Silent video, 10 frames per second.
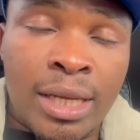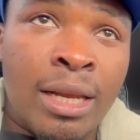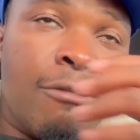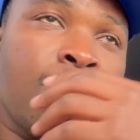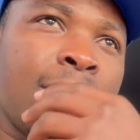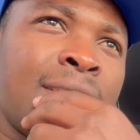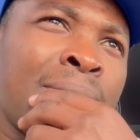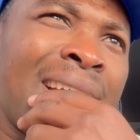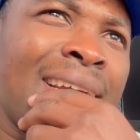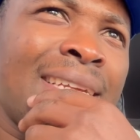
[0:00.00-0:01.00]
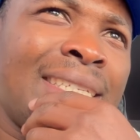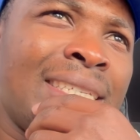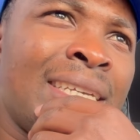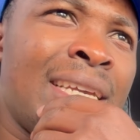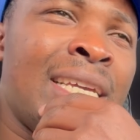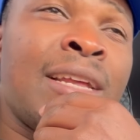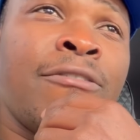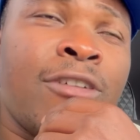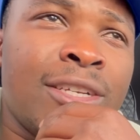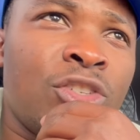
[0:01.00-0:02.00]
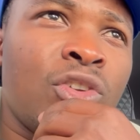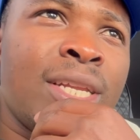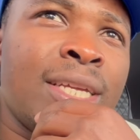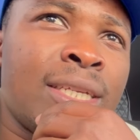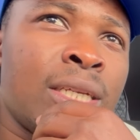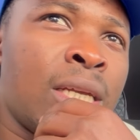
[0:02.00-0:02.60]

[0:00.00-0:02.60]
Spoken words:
in the forex market, in the forex trading.